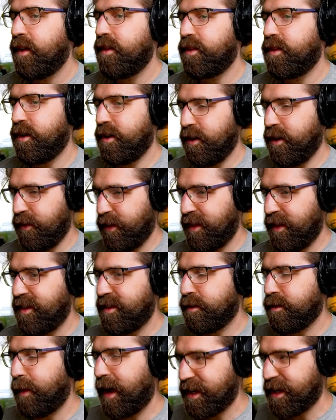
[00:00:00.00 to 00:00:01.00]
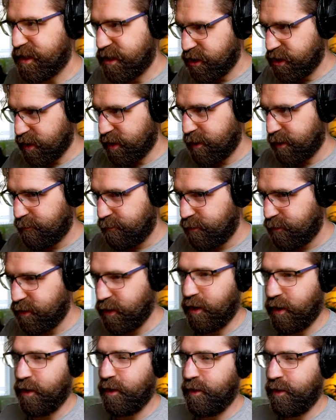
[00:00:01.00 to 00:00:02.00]
They need to match each other.
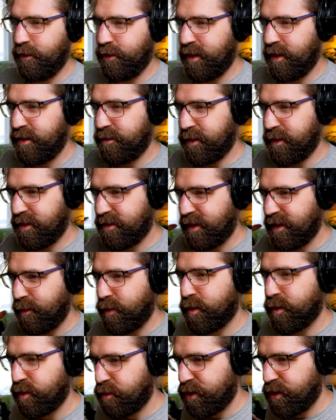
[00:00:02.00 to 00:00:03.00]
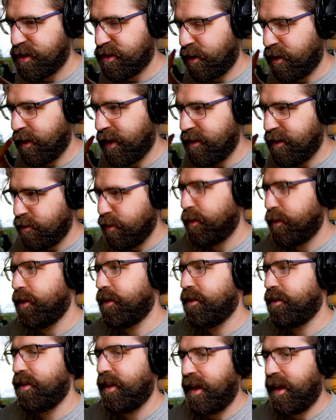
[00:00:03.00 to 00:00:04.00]
So there needs to be the same number of bridges going into a
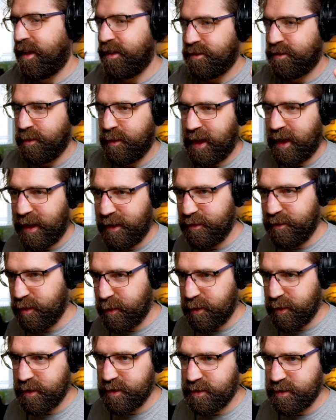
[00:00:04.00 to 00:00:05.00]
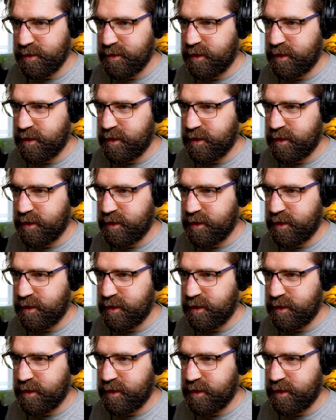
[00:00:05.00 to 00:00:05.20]
portal as coming out of a portal.